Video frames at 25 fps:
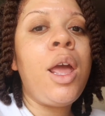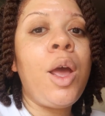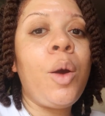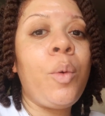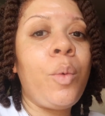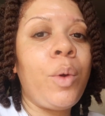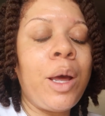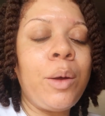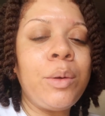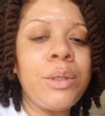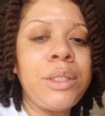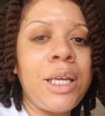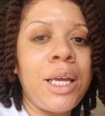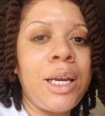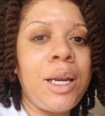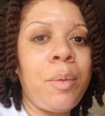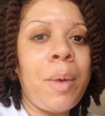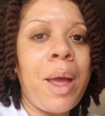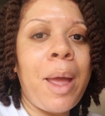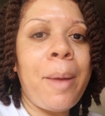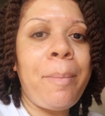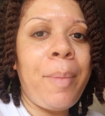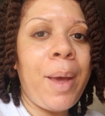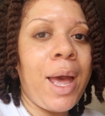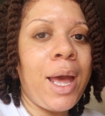And when I was getting
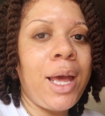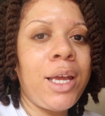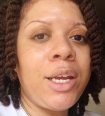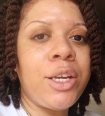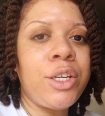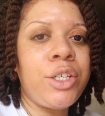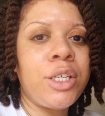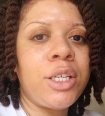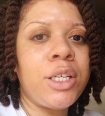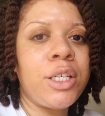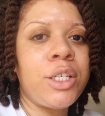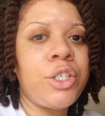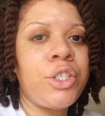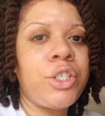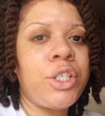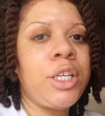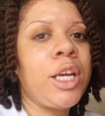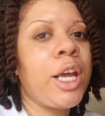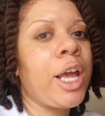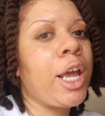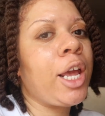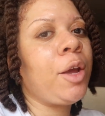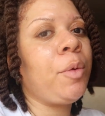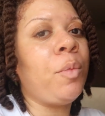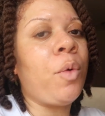my packages, she
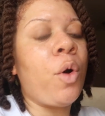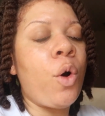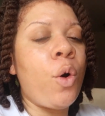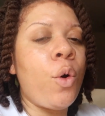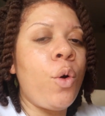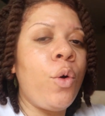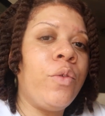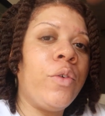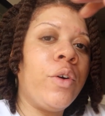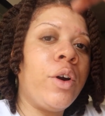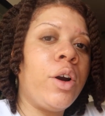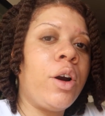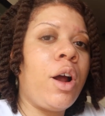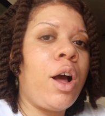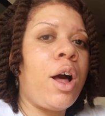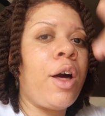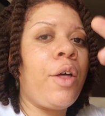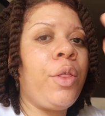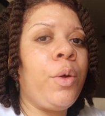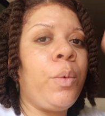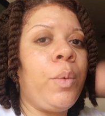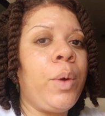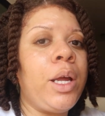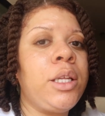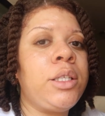came over
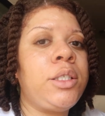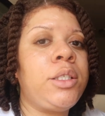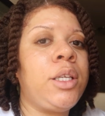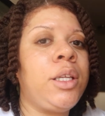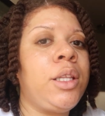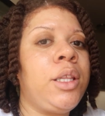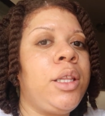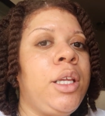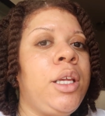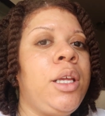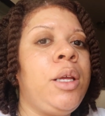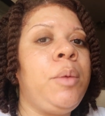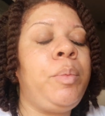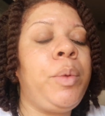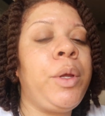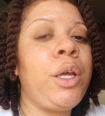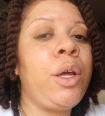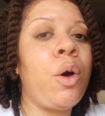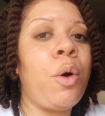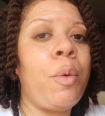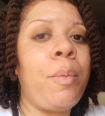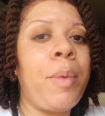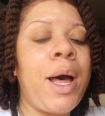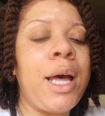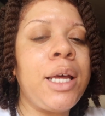all the way to the
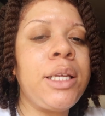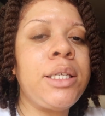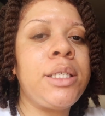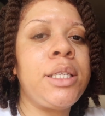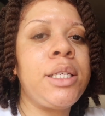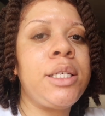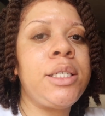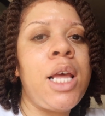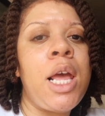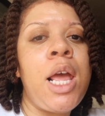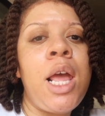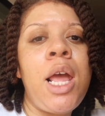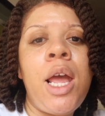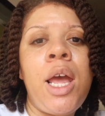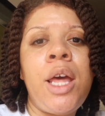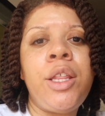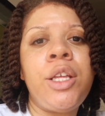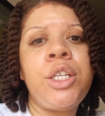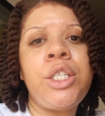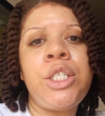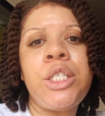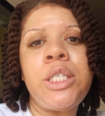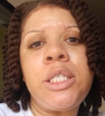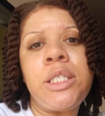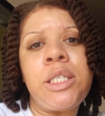P O boxes, and
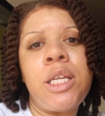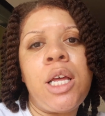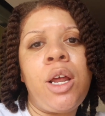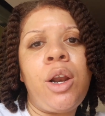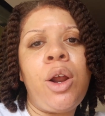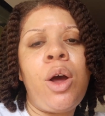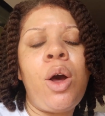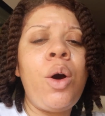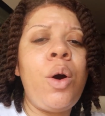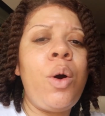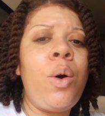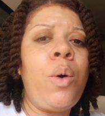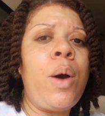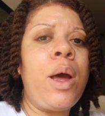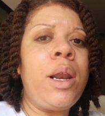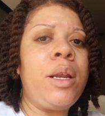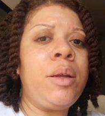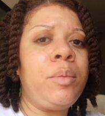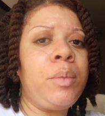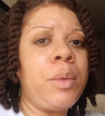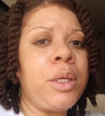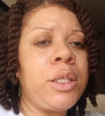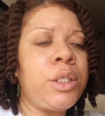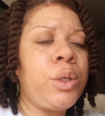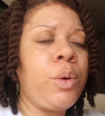then she said, oh, I
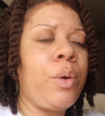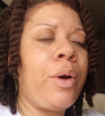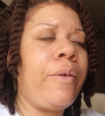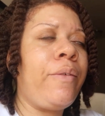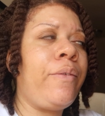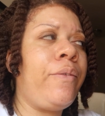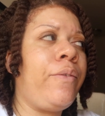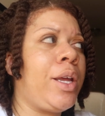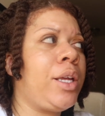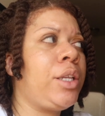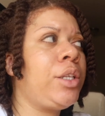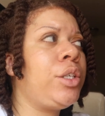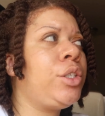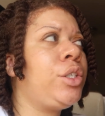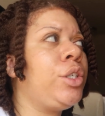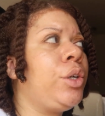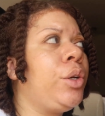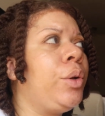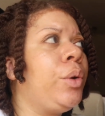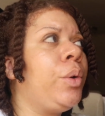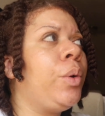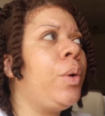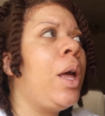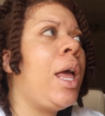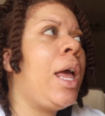didn't mean to offend
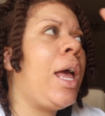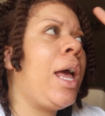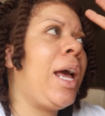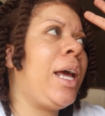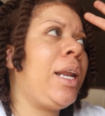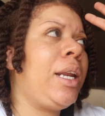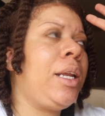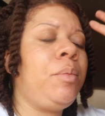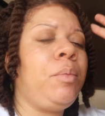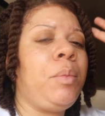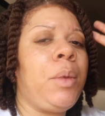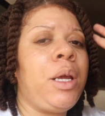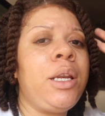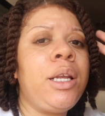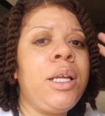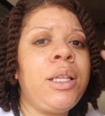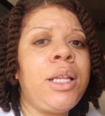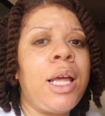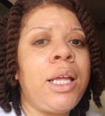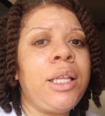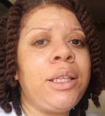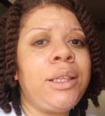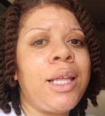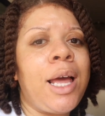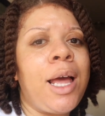you. I didn't mean it
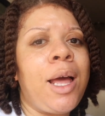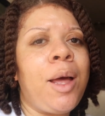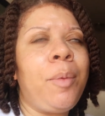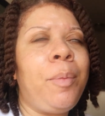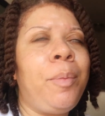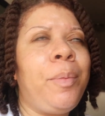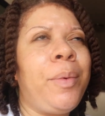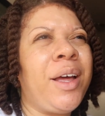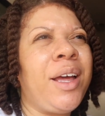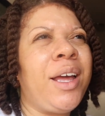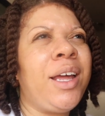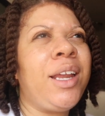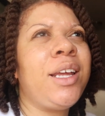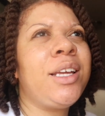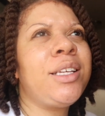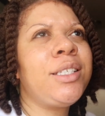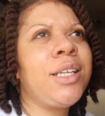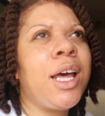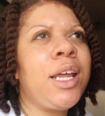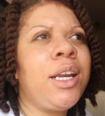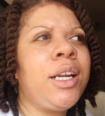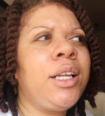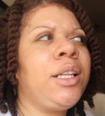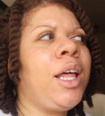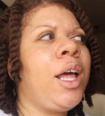like that. But it's
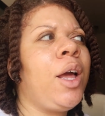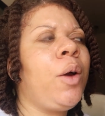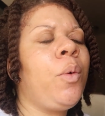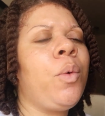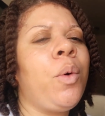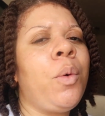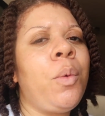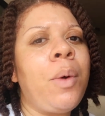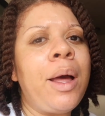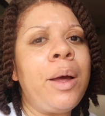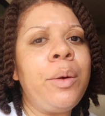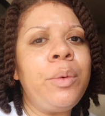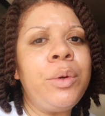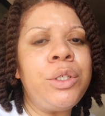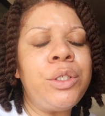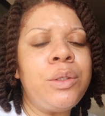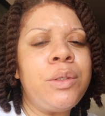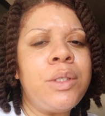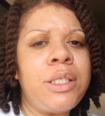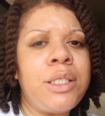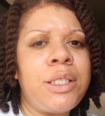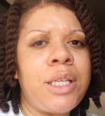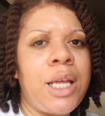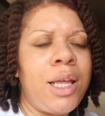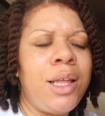kind of like, well, why would
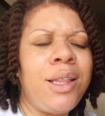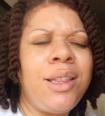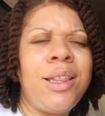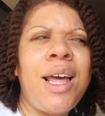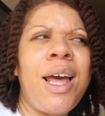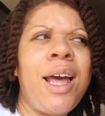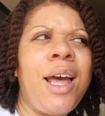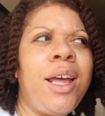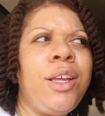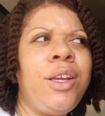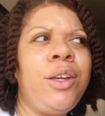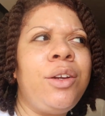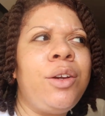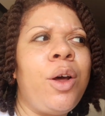you say that?